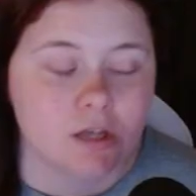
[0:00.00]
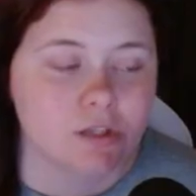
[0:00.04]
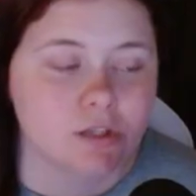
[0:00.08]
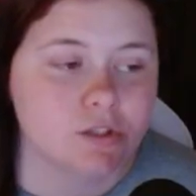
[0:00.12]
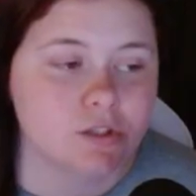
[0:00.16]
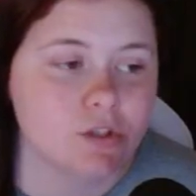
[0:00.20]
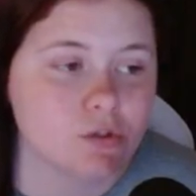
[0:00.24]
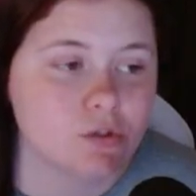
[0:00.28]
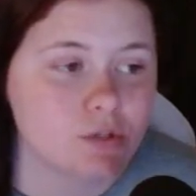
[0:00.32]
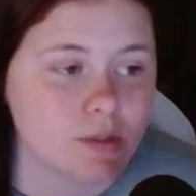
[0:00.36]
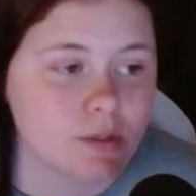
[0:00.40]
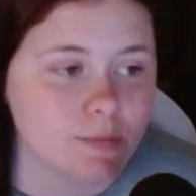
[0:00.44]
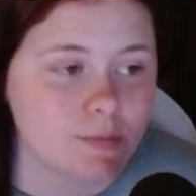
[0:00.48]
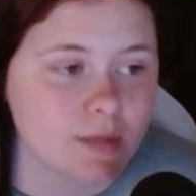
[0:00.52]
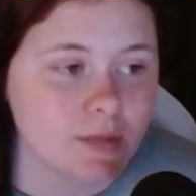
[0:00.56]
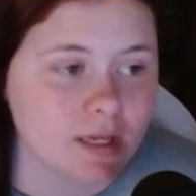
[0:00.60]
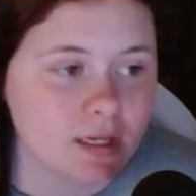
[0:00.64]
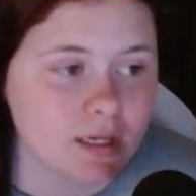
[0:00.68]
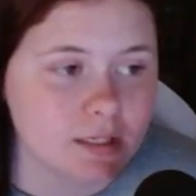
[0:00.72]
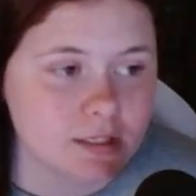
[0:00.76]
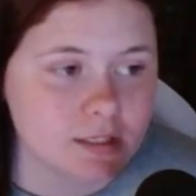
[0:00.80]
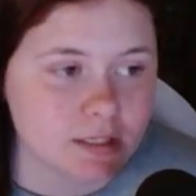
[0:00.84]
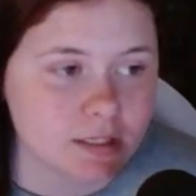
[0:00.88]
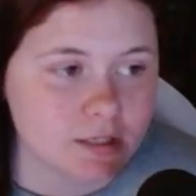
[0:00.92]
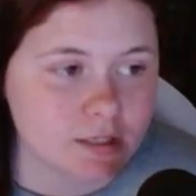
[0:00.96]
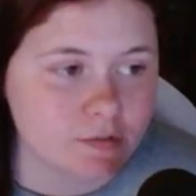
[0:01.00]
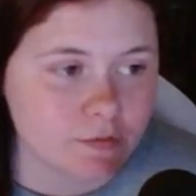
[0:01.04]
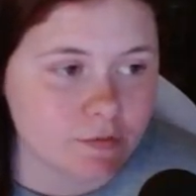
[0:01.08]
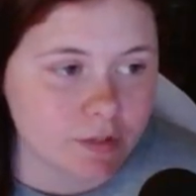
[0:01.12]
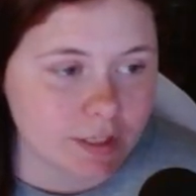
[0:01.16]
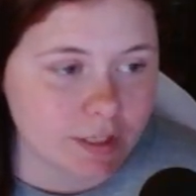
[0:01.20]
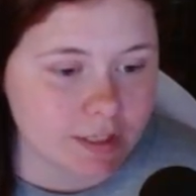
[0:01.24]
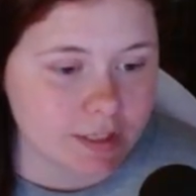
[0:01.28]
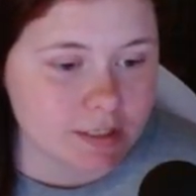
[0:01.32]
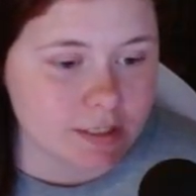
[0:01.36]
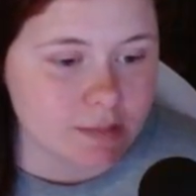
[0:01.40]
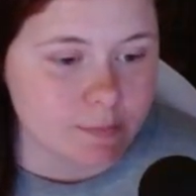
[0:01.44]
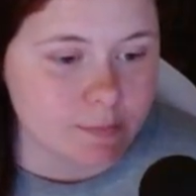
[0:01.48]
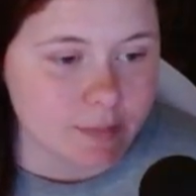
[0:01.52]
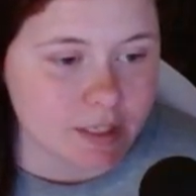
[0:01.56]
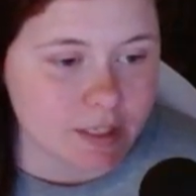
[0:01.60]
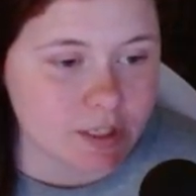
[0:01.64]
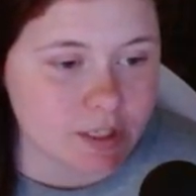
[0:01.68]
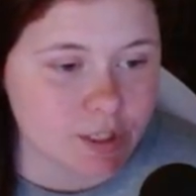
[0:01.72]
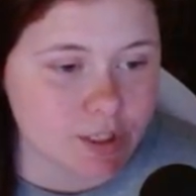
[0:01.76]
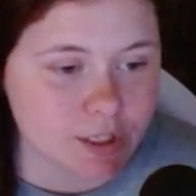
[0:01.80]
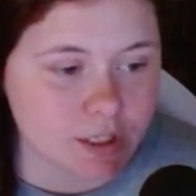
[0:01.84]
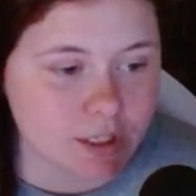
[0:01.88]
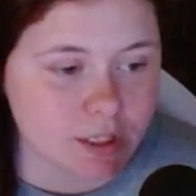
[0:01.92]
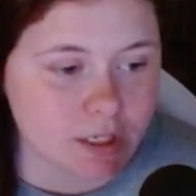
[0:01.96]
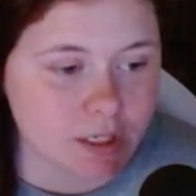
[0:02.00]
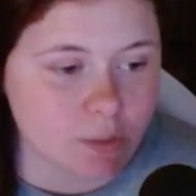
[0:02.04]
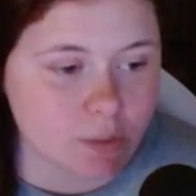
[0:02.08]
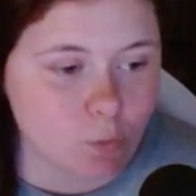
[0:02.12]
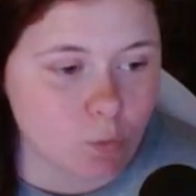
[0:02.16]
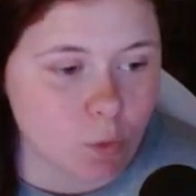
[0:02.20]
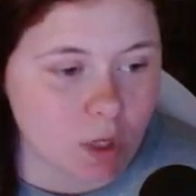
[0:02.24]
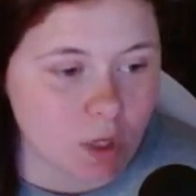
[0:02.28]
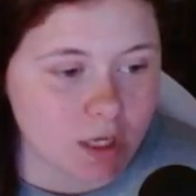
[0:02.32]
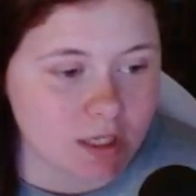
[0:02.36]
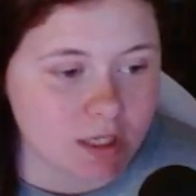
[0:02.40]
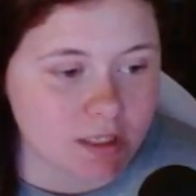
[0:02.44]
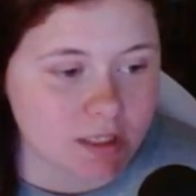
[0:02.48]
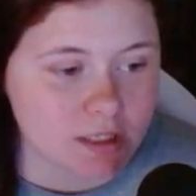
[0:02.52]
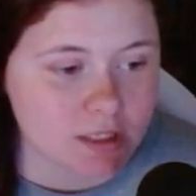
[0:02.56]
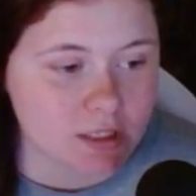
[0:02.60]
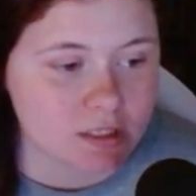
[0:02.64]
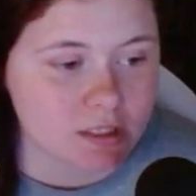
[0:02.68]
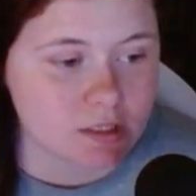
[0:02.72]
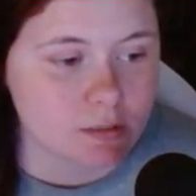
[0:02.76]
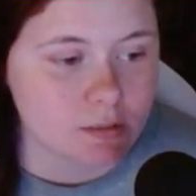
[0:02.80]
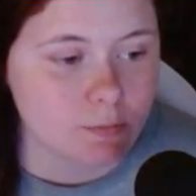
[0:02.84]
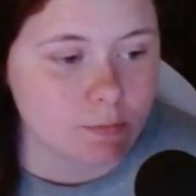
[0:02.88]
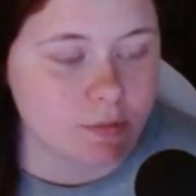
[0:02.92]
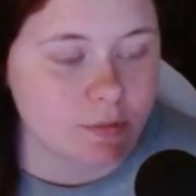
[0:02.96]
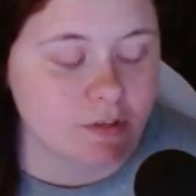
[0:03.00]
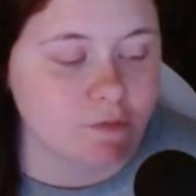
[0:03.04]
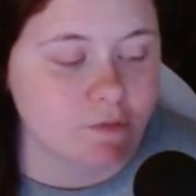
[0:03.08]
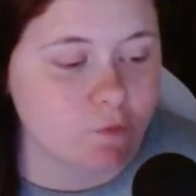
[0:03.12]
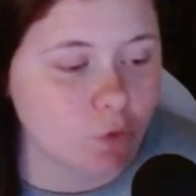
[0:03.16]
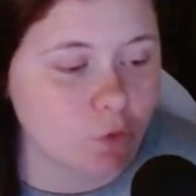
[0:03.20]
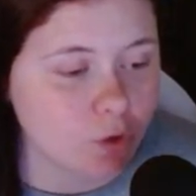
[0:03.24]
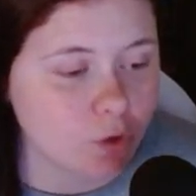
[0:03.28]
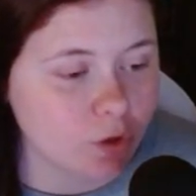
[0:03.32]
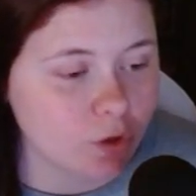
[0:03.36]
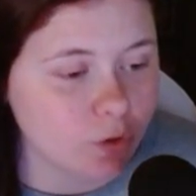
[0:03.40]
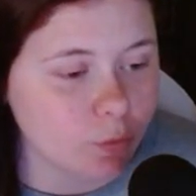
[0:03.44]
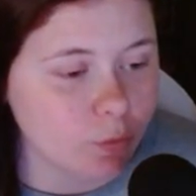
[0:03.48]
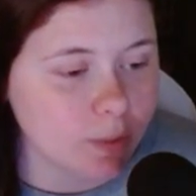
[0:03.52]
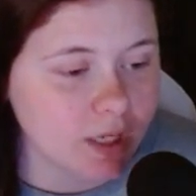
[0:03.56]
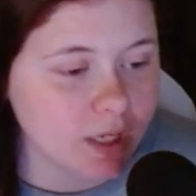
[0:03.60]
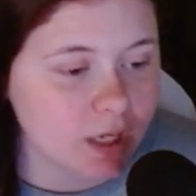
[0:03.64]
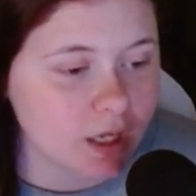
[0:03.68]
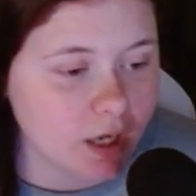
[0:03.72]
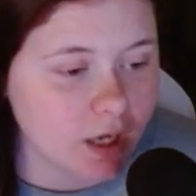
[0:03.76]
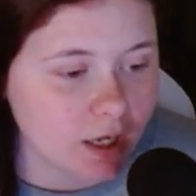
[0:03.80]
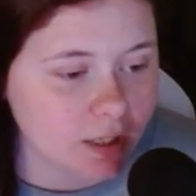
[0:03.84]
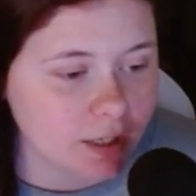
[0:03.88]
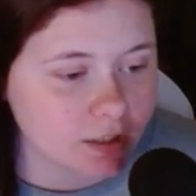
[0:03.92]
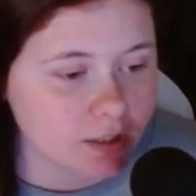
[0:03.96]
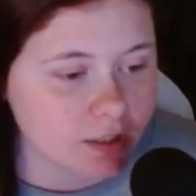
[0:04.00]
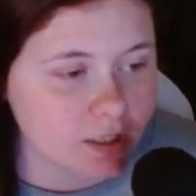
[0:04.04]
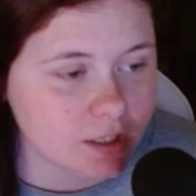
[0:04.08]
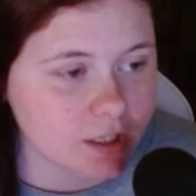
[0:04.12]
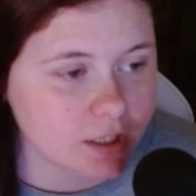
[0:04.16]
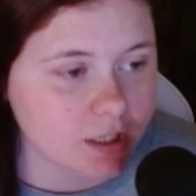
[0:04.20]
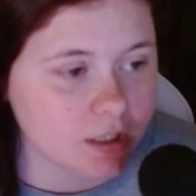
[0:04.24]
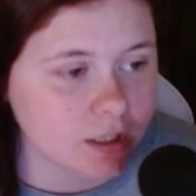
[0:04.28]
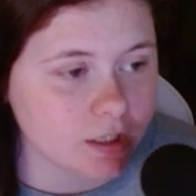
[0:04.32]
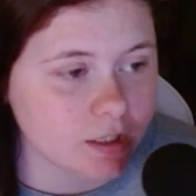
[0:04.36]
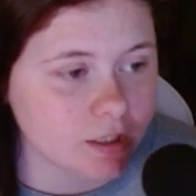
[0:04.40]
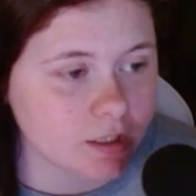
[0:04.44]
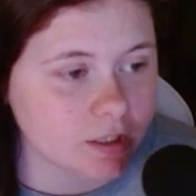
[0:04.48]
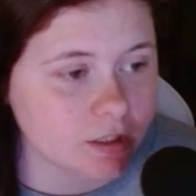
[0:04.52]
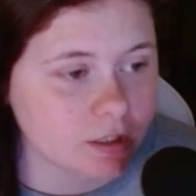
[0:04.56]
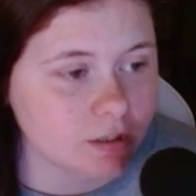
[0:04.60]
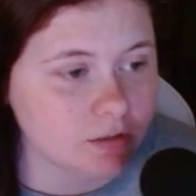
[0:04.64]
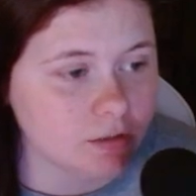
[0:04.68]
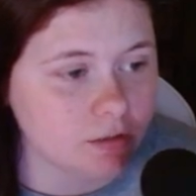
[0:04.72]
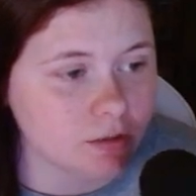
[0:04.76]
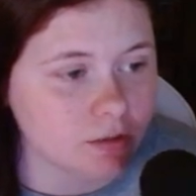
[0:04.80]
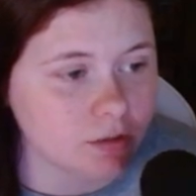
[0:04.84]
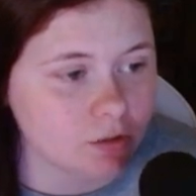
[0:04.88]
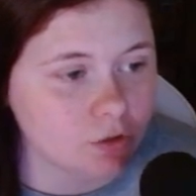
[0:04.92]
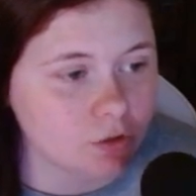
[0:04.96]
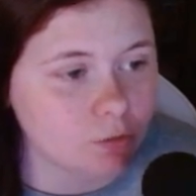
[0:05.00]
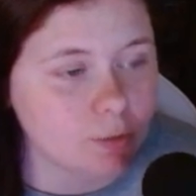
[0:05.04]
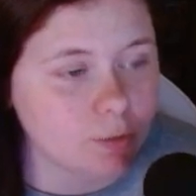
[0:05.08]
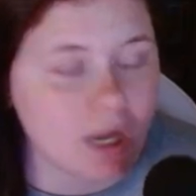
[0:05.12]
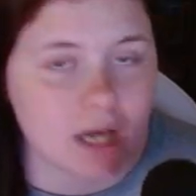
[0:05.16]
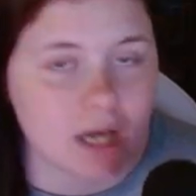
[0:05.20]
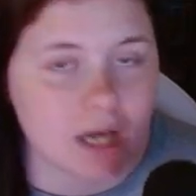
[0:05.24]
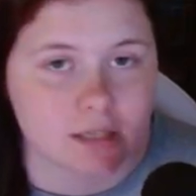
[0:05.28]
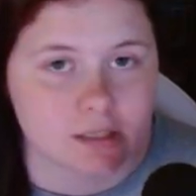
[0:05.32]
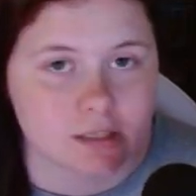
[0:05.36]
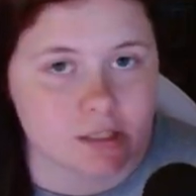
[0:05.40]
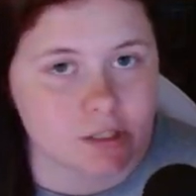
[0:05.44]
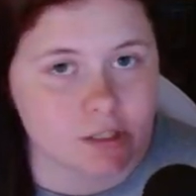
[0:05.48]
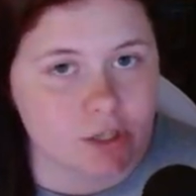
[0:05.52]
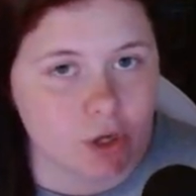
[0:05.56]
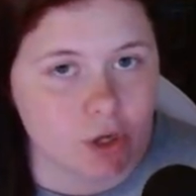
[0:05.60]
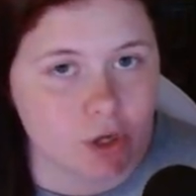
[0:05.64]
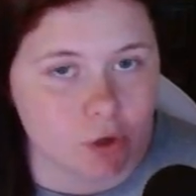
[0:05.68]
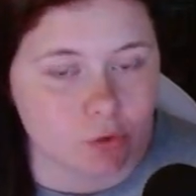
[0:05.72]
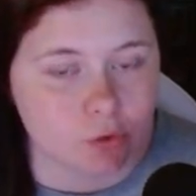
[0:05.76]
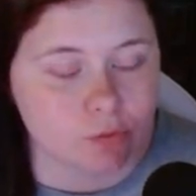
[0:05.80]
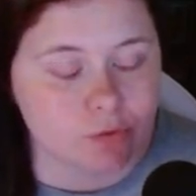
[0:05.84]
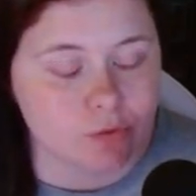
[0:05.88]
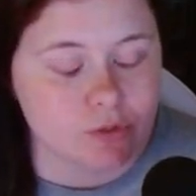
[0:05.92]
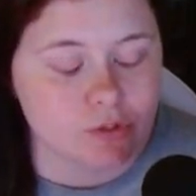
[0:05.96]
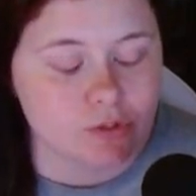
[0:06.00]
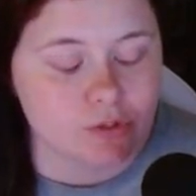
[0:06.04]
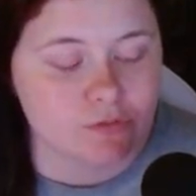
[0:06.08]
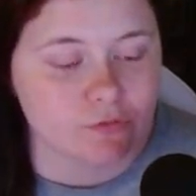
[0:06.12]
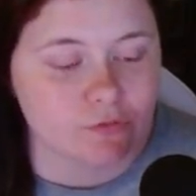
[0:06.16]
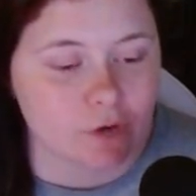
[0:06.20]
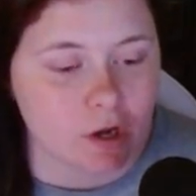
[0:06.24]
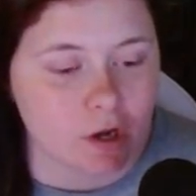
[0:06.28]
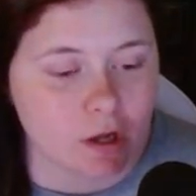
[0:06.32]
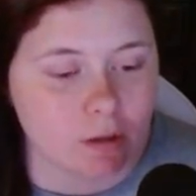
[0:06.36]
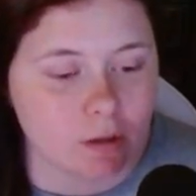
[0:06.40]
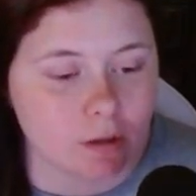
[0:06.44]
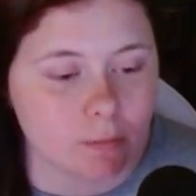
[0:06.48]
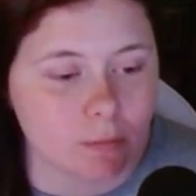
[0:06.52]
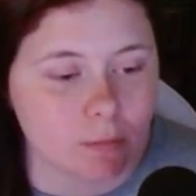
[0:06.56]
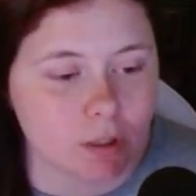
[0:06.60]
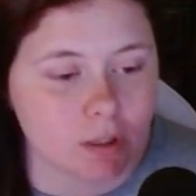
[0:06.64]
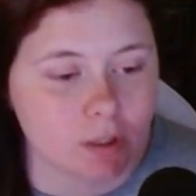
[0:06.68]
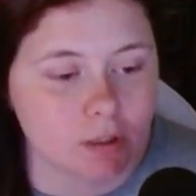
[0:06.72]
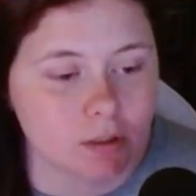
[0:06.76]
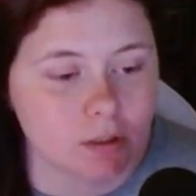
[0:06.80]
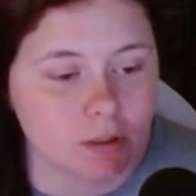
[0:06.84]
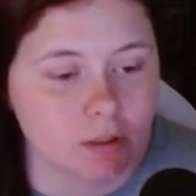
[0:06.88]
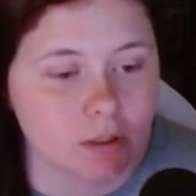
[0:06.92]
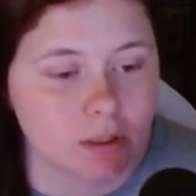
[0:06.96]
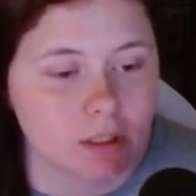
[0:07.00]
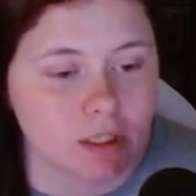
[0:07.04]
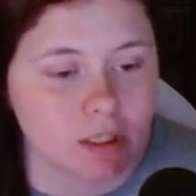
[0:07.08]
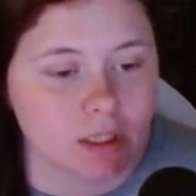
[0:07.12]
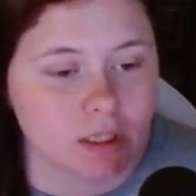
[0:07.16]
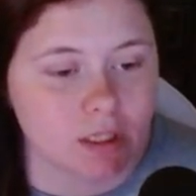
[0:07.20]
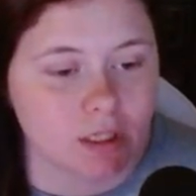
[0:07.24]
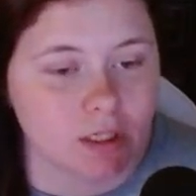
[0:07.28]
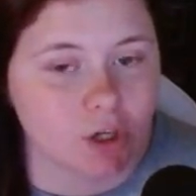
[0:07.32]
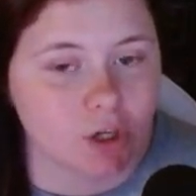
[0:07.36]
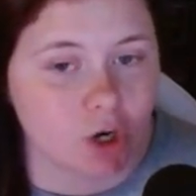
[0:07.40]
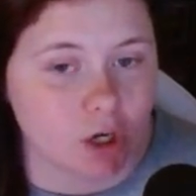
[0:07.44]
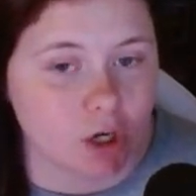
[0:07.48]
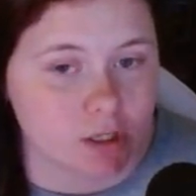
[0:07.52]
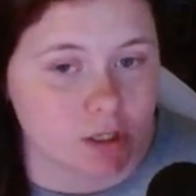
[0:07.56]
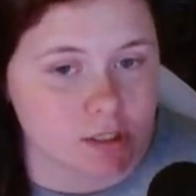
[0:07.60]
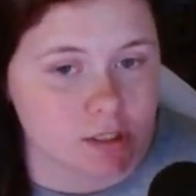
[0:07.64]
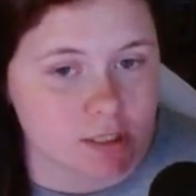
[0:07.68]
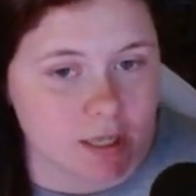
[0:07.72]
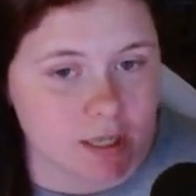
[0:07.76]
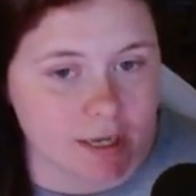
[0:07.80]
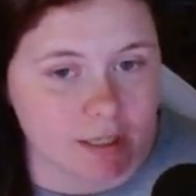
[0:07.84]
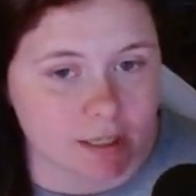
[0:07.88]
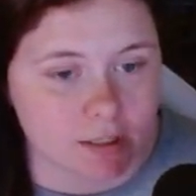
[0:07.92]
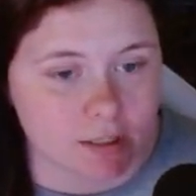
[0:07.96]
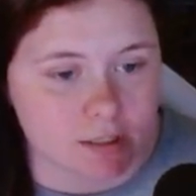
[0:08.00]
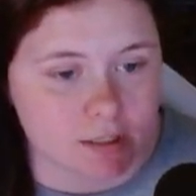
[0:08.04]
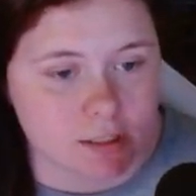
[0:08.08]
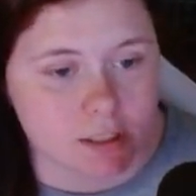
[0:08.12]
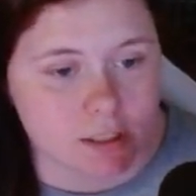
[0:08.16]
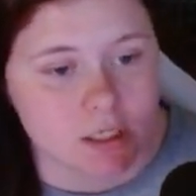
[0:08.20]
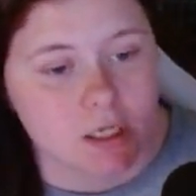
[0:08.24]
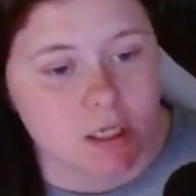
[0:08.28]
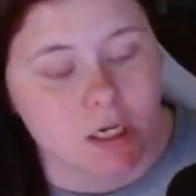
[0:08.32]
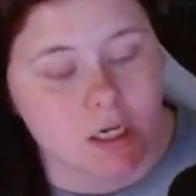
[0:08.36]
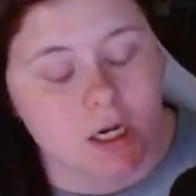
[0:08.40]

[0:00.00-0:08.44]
So something I did forget to mention was before we got the little pasta cones from the Cars Land,